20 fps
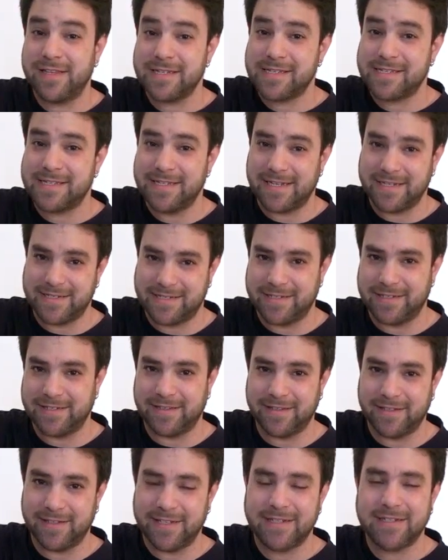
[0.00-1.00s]
this nice
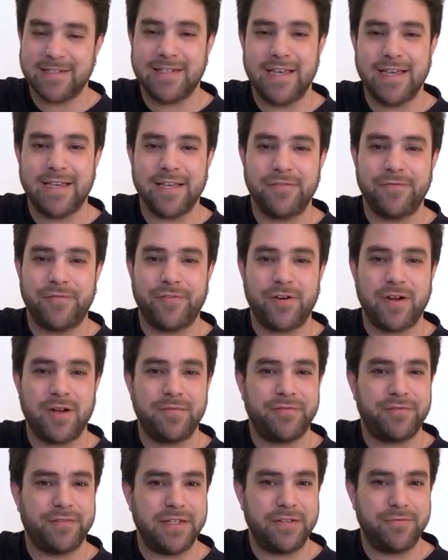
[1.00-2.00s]
little lick taken
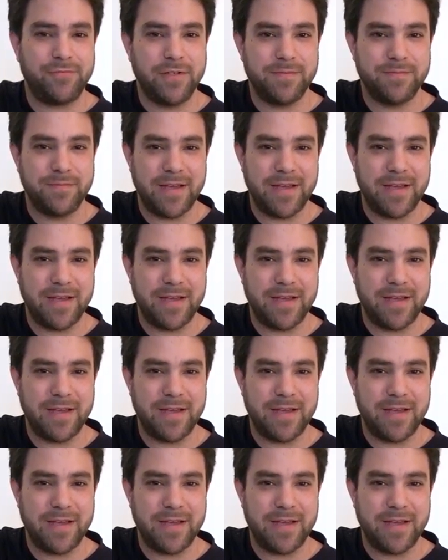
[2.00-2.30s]
from Fleetwood